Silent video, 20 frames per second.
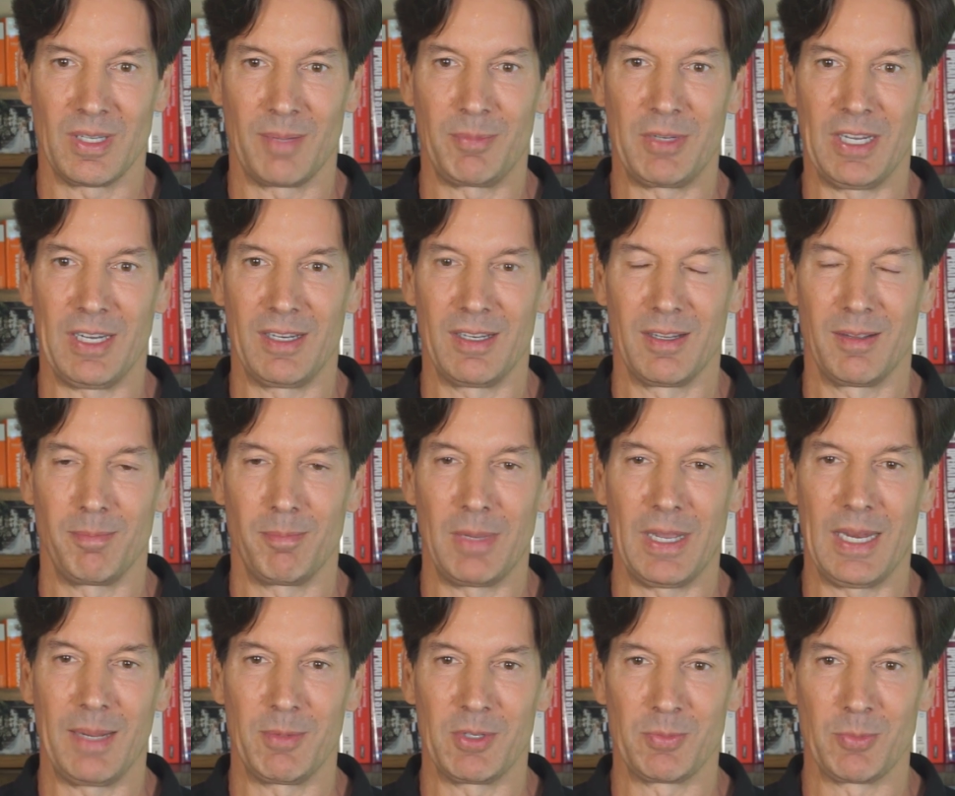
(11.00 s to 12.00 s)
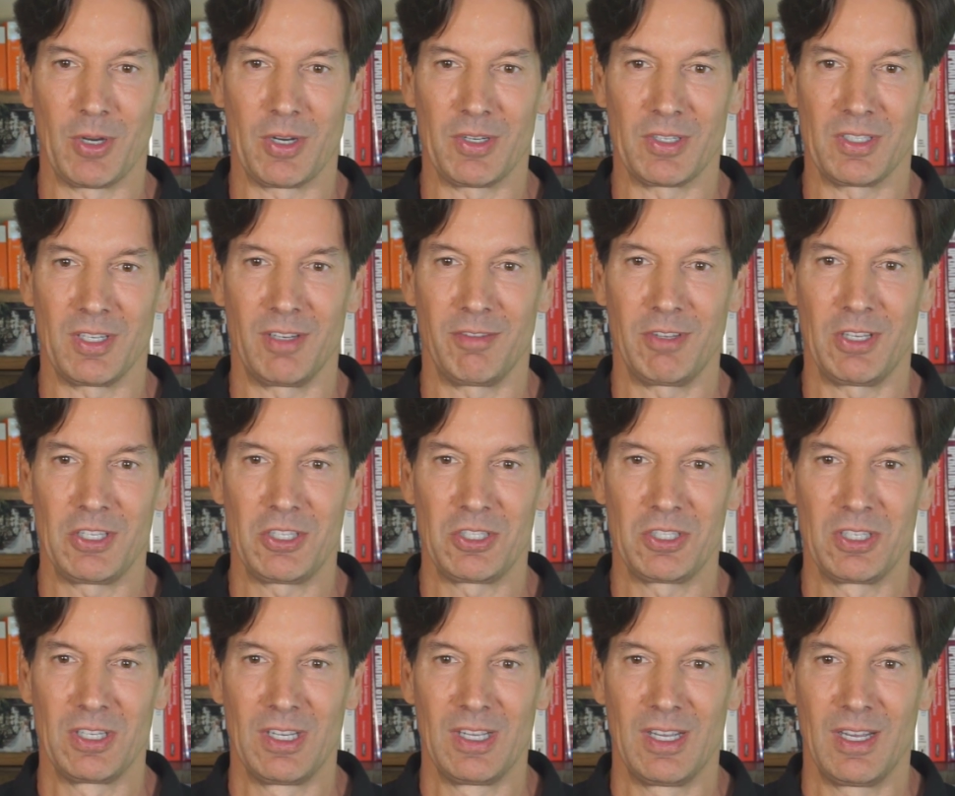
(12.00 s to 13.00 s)
update. My name is Mark
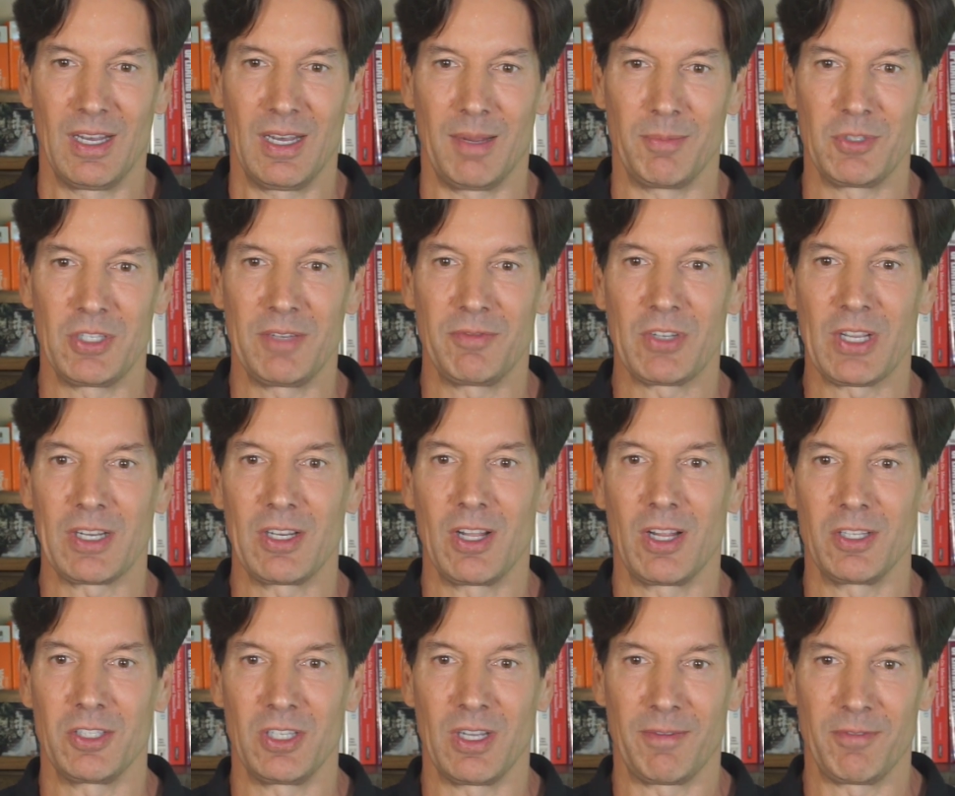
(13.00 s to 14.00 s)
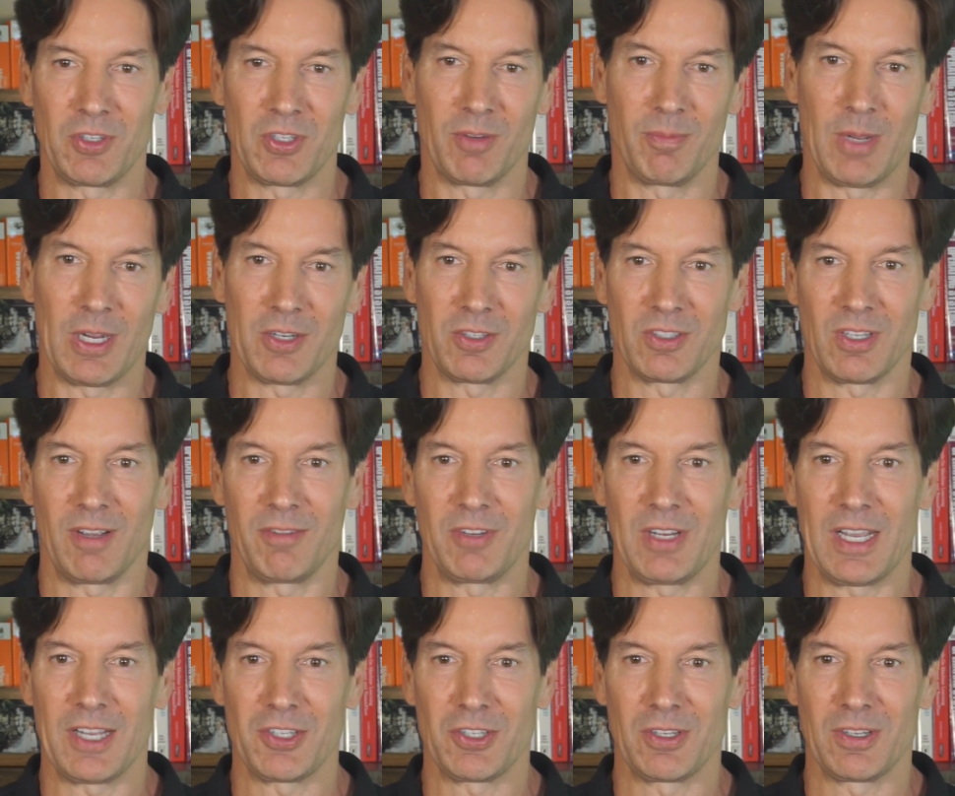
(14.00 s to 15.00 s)
Russinovich. I'm Chief Technology Officer of Microsoft
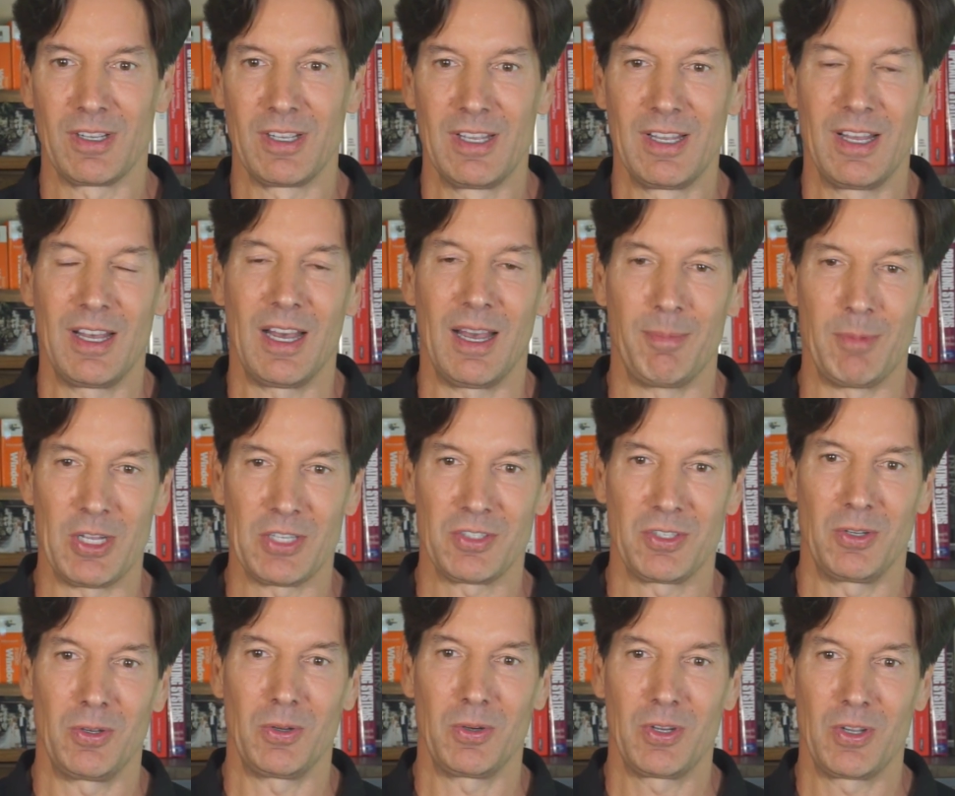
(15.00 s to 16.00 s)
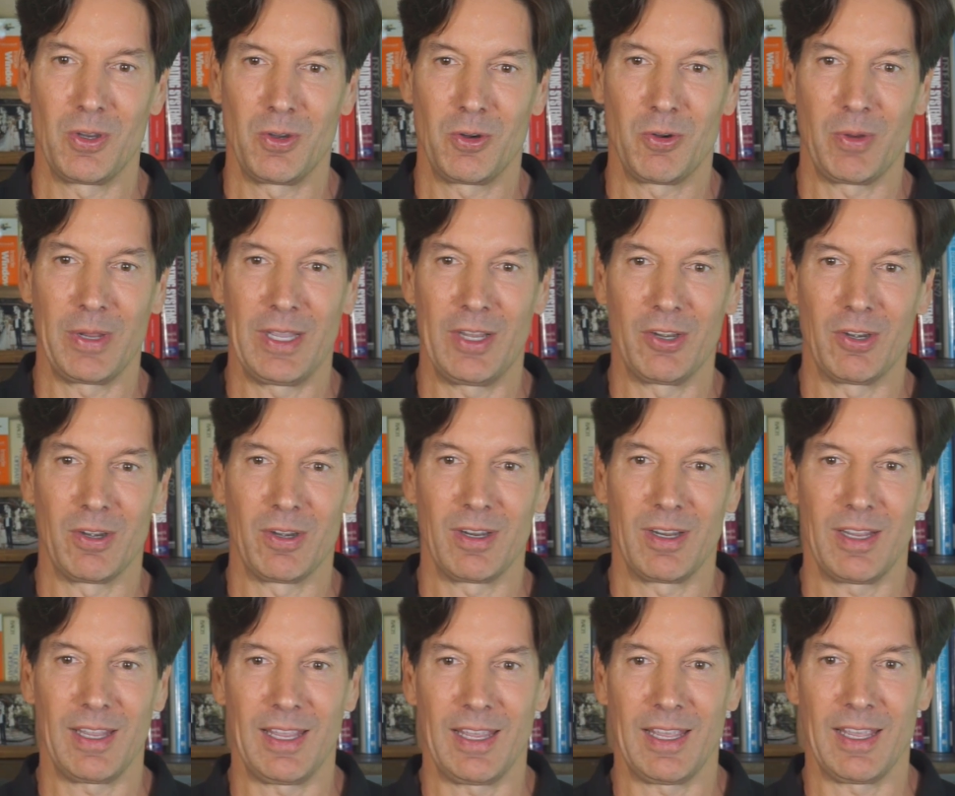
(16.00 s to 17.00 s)
Azure. I'm also
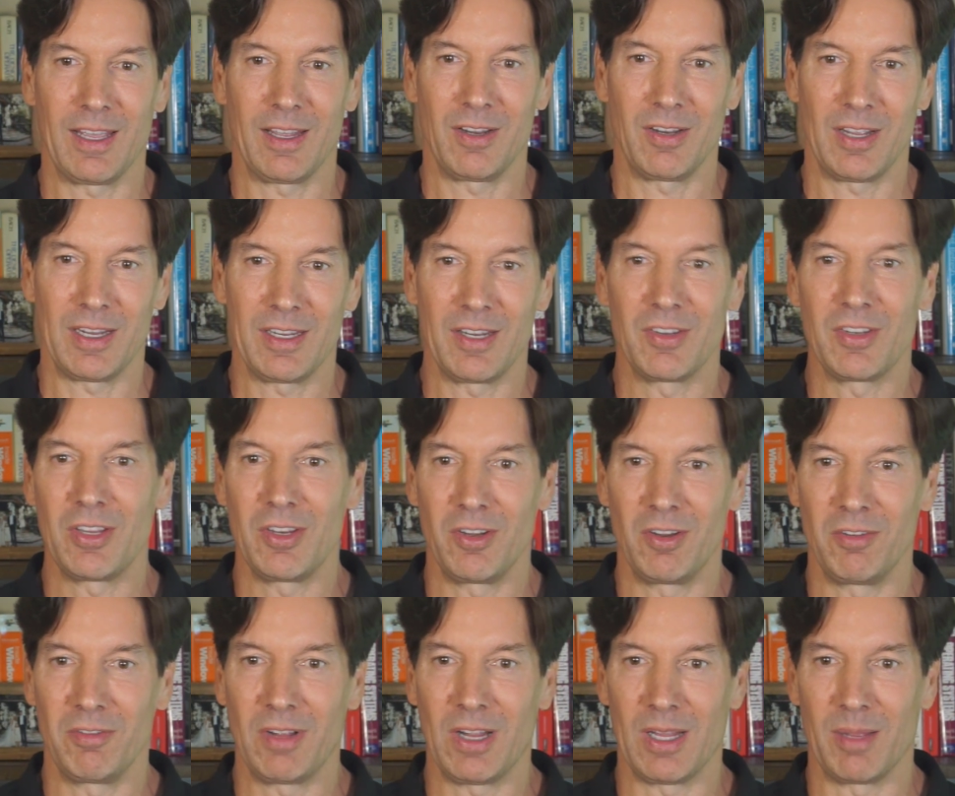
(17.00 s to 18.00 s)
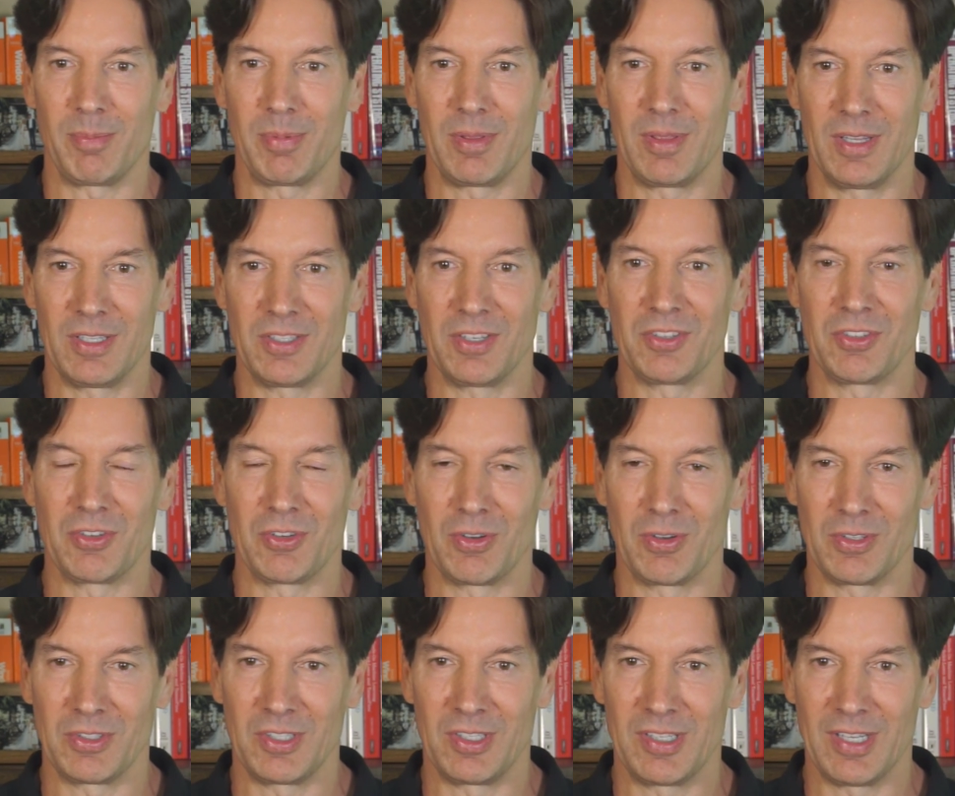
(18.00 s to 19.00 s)
co-creator and I continue to develop the
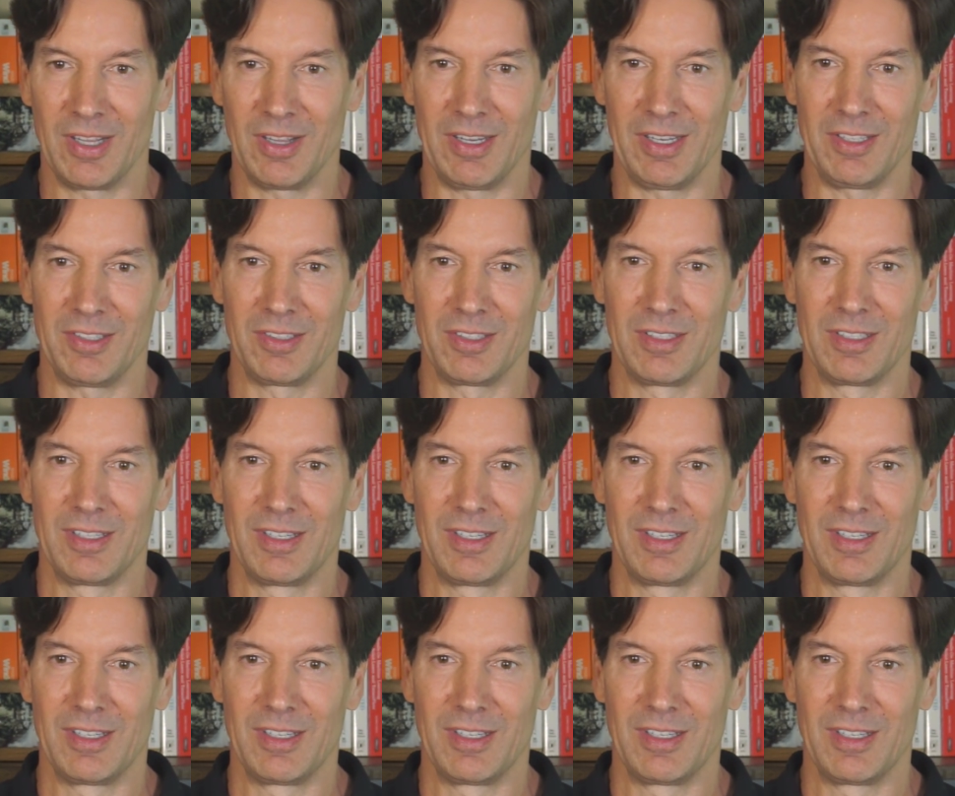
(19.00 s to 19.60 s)
SysInternals utilities.